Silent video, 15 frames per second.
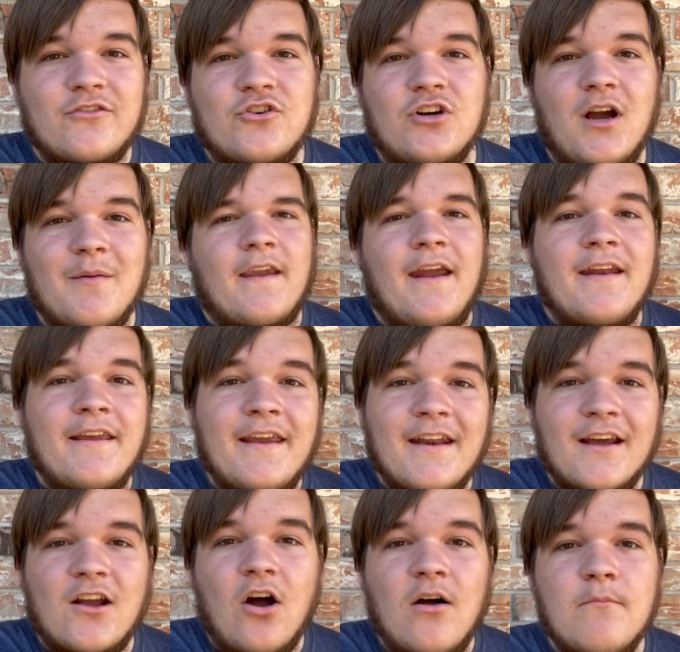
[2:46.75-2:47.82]
crappie, and again,
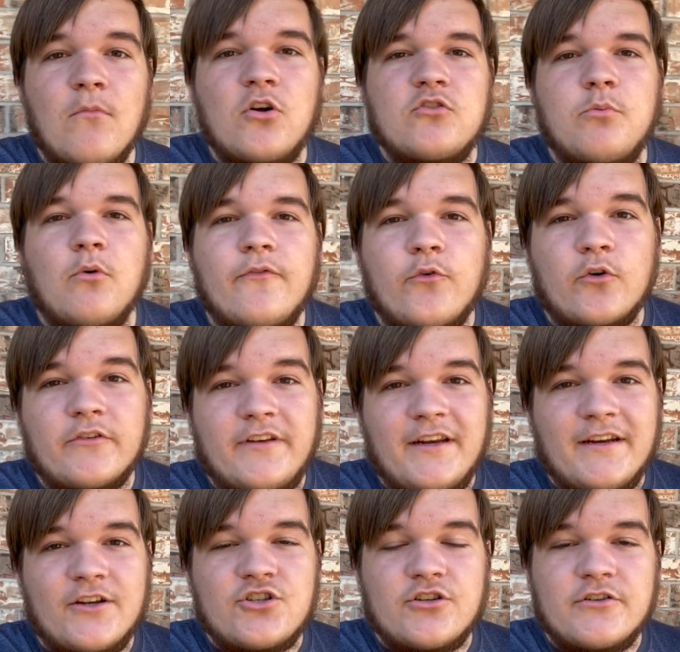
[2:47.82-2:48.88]
I caught multiple
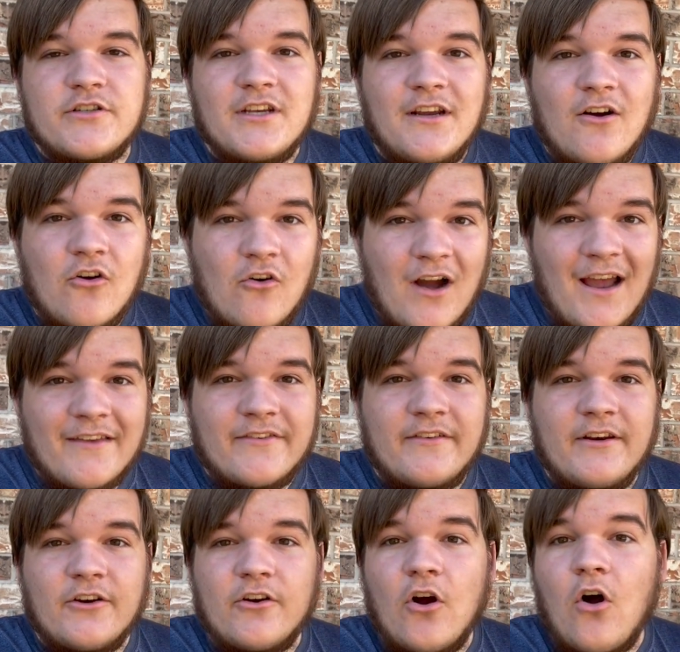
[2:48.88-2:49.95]
14 inchers last
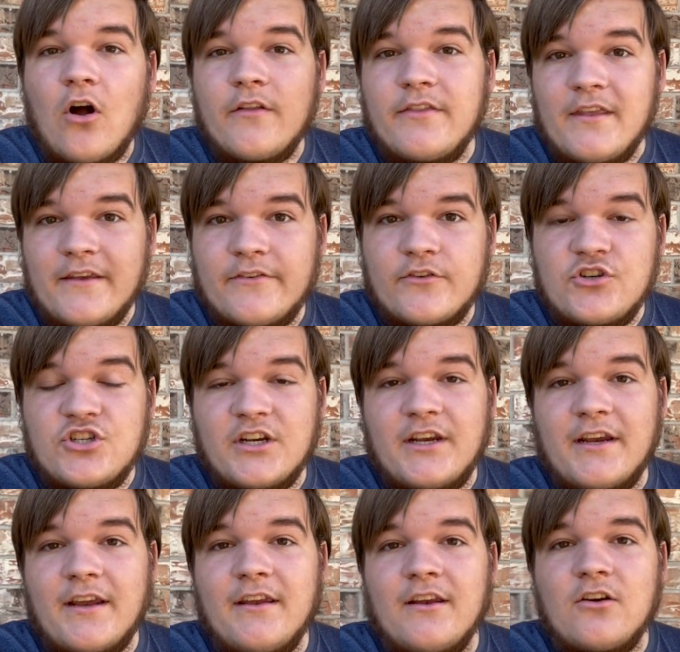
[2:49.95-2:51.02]
year on this
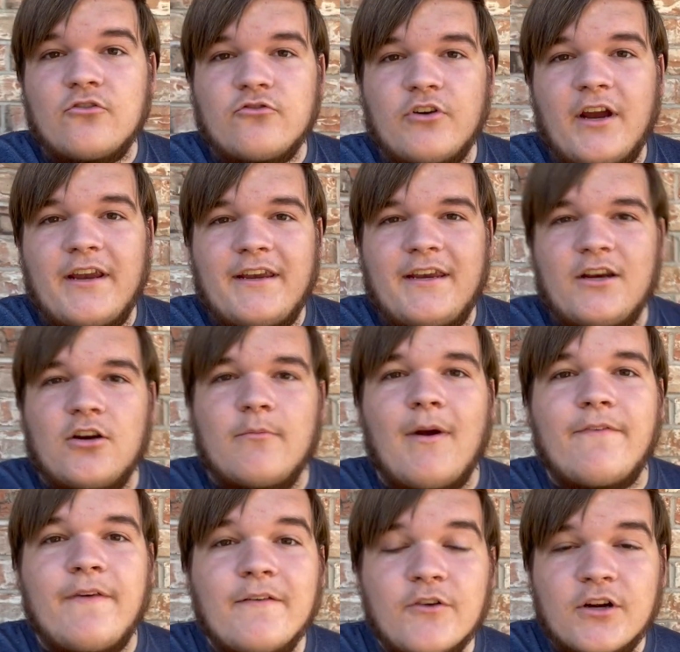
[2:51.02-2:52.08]
jig, right here. My
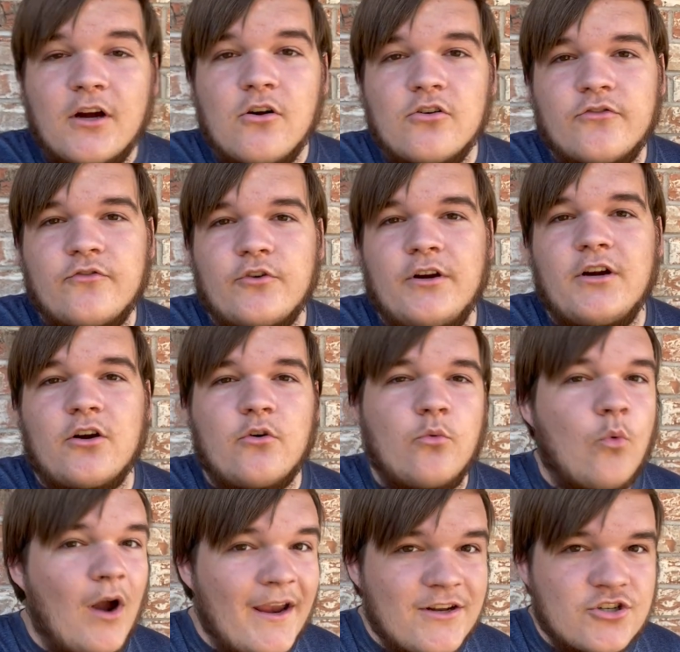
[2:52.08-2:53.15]
favorite colors for it are
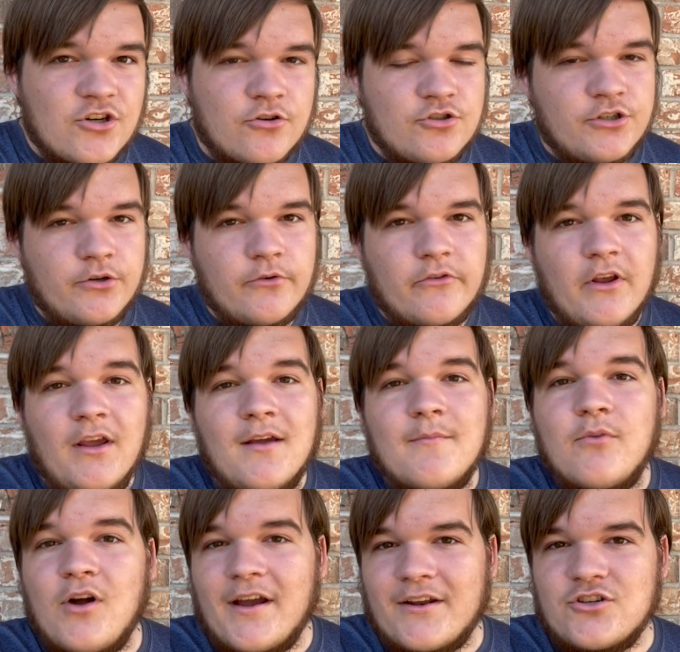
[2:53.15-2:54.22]
white and chartreuse,
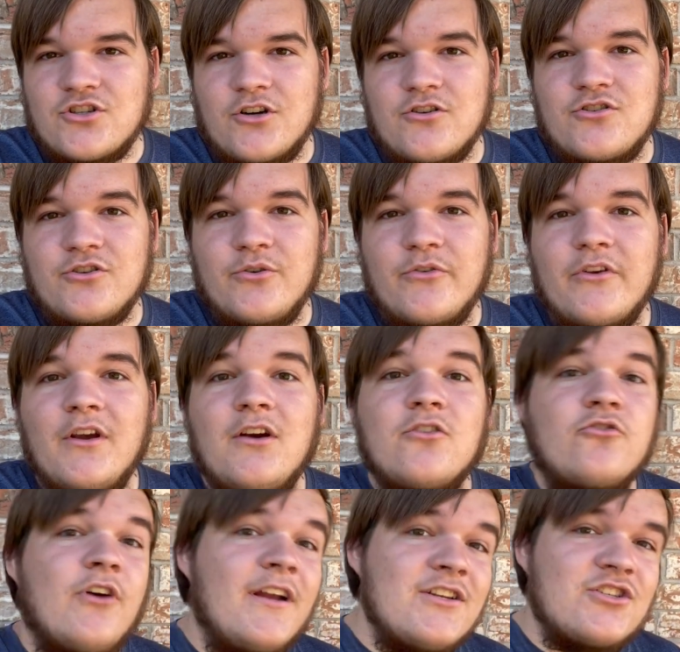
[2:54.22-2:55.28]
black and chartreuse,
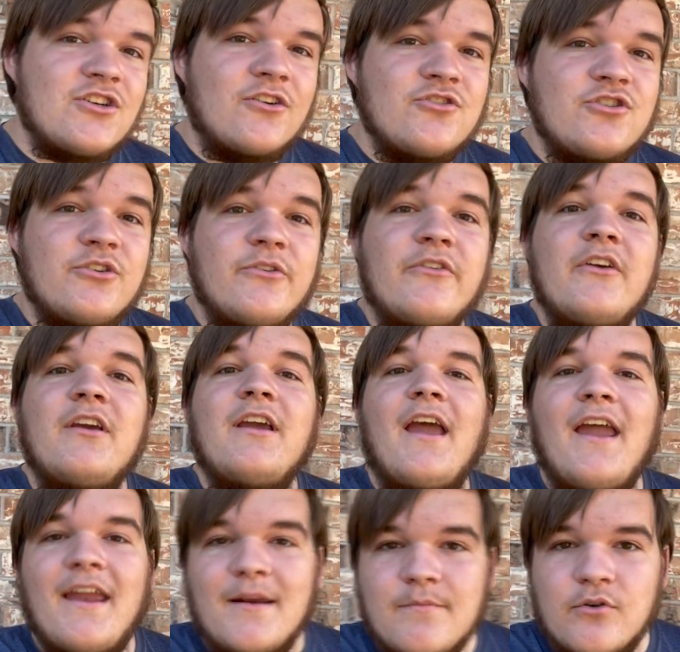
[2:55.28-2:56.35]
red and chartreuse,
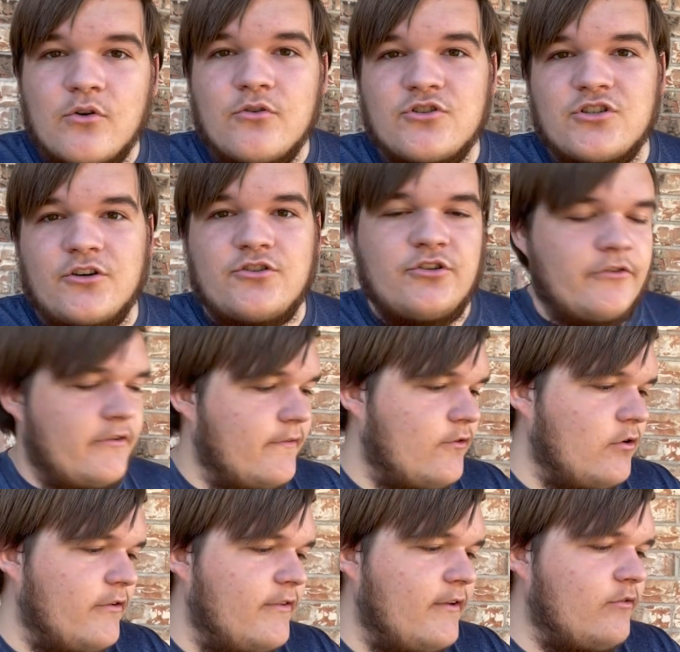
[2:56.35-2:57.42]
and blue and chartreuse. And of
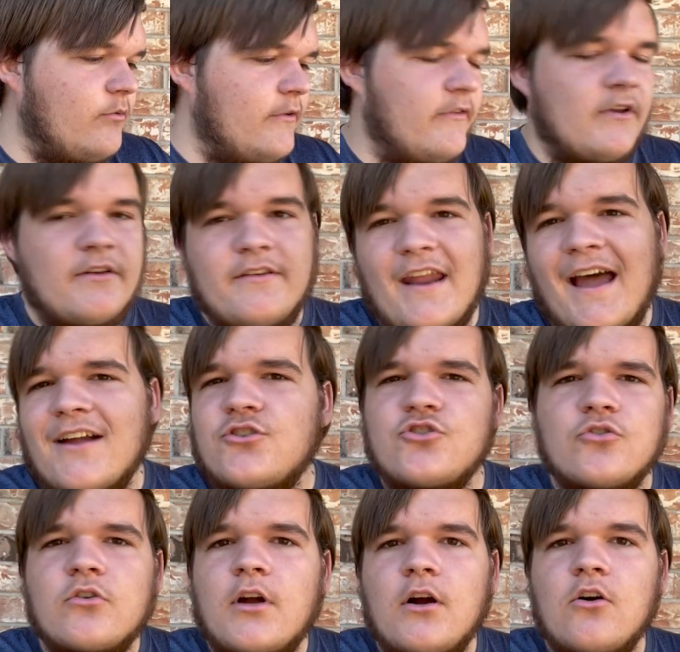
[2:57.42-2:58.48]
course, this one's a
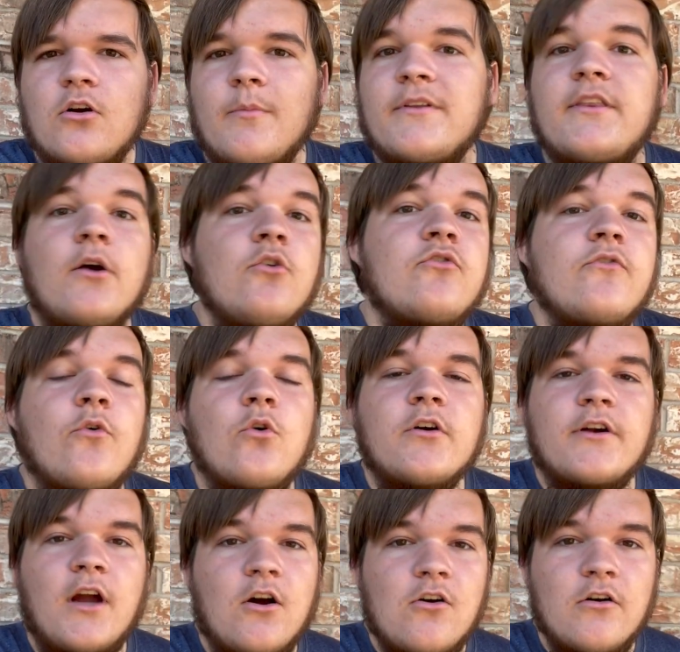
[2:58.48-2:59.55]
natural color, but those
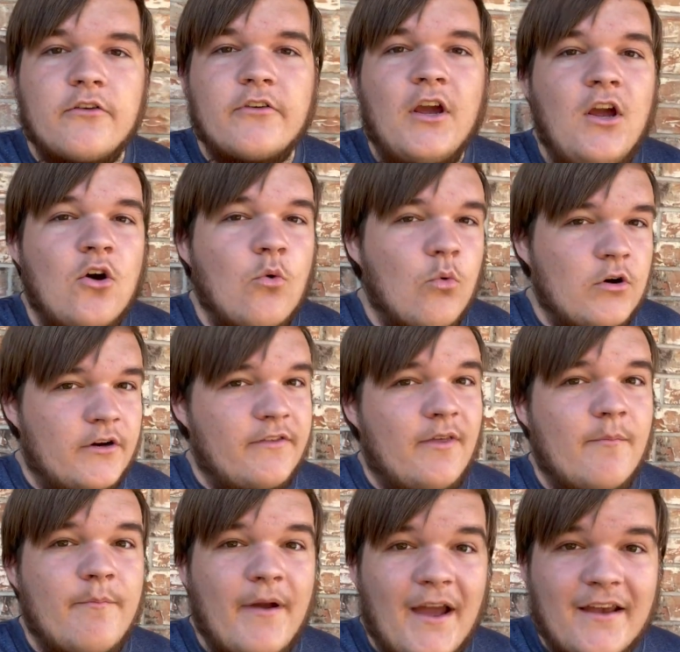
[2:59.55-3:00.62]
four colors work the
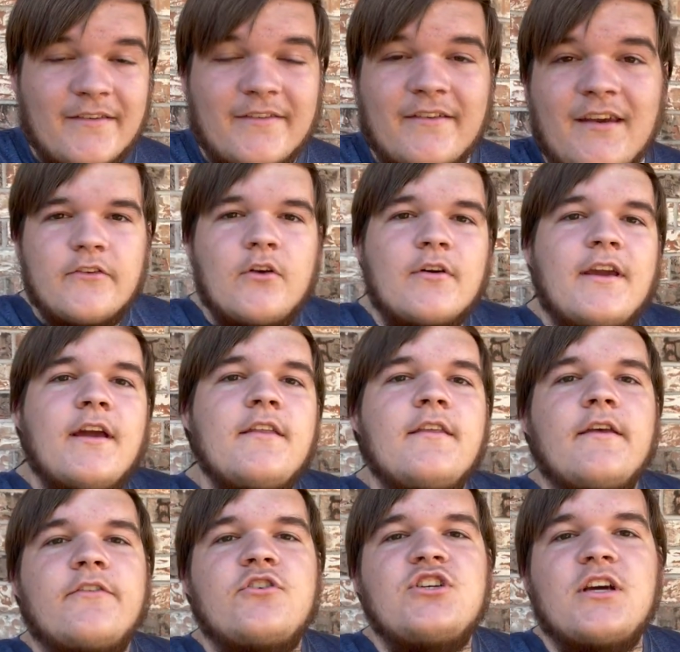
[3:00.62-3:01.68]
best. So again,
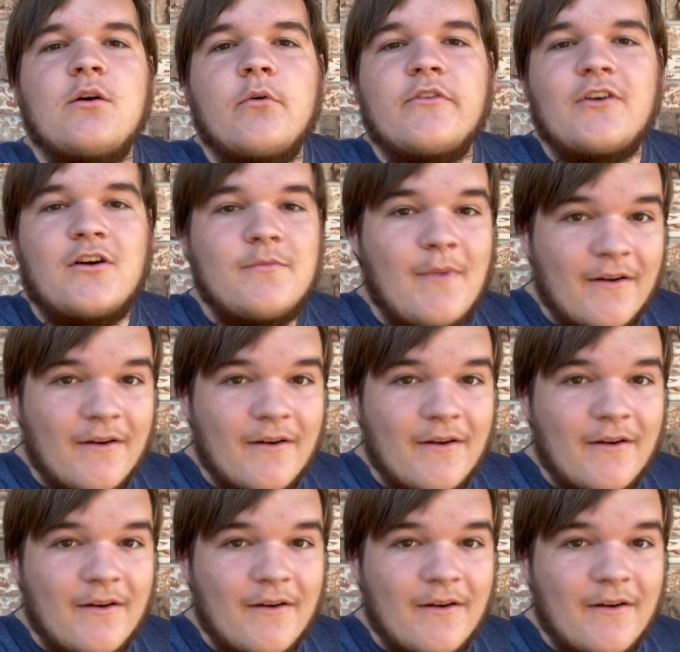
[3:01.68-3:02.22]
this jig was on my